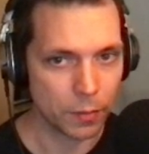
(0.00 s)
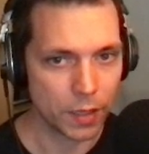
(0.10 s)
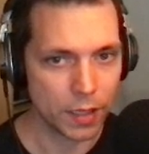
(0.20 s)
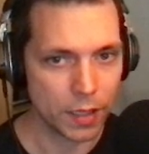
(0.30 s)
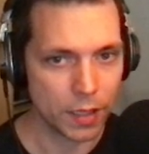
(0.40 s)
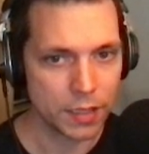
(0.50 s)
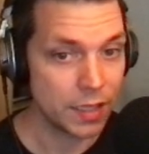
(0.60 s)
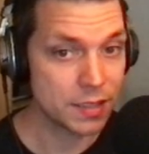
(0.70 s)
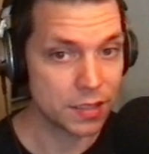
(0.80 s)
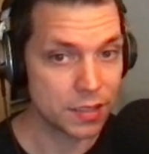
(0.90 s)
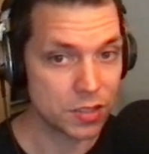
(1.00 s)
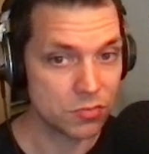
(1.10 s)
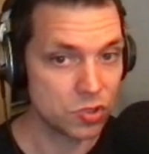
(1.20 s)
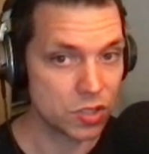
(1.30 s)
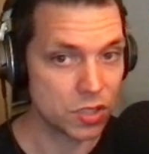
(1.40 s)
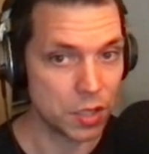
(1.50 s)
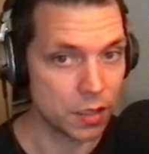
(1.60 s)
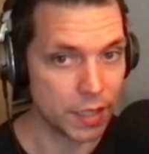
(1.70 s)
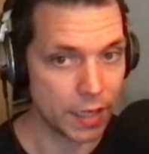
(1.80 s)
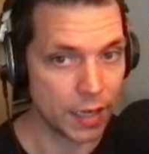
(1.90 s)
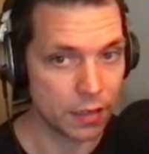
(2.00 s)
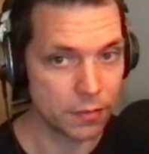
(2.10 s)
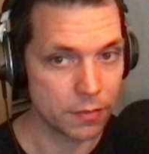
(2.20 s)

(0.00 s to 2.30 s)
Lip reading: It says just get the knight out